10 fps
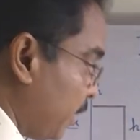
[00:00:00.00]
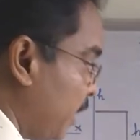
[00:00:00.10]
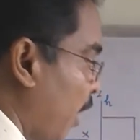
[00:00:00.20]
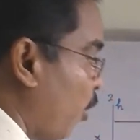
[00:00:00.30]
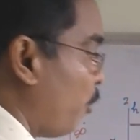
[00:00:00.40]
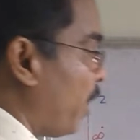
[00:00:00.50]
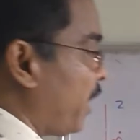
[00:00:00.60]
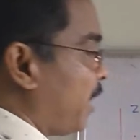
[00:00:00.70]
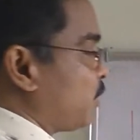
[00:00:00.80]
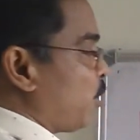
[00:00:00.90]
now my
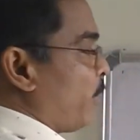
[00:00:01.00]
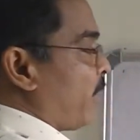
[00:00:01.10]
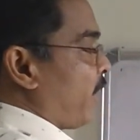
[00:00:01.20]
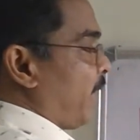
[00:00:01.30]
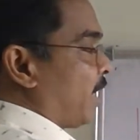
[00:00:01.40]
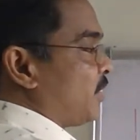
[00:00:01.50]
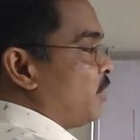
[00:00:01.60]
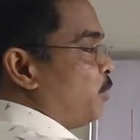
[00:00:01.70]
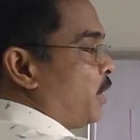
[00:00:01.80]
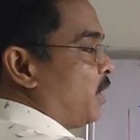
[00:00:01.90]
isometric axis
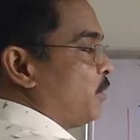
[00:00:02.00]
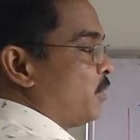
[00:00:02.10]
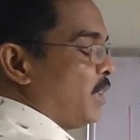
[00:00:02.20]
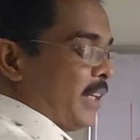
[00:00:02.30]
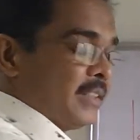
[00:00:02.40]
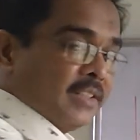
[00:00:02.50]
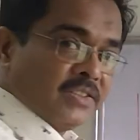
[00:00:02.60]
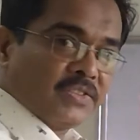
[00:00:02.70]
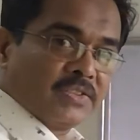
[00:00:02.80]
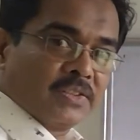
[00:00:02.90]
becomes like
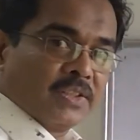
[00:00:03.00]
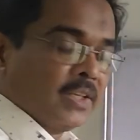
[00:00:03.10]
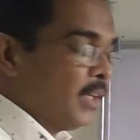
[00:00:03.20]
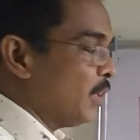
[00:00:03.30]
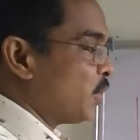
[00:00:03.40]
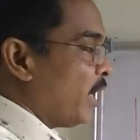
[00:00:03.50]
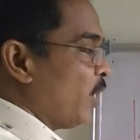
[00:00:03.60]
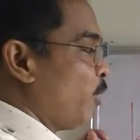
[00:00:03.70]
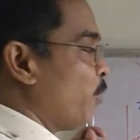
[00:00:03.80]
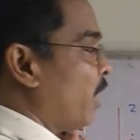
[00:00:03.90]
this. So I
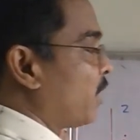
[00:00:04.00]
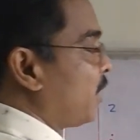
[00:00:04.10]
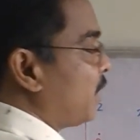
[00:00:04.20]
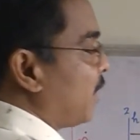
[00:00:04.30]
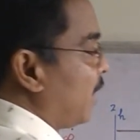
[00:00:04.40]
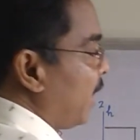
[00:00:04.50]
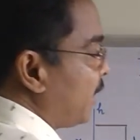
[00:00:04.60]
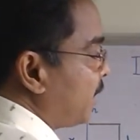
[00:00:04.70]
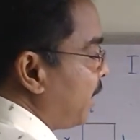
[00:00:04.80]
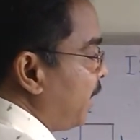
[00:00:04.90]
will be marking the
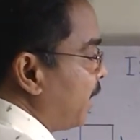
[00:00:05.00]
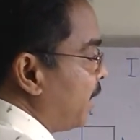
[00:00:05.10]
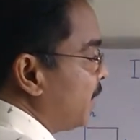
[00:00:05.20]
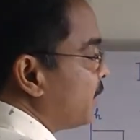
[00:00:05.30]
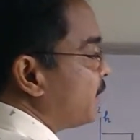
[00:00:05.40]
length here,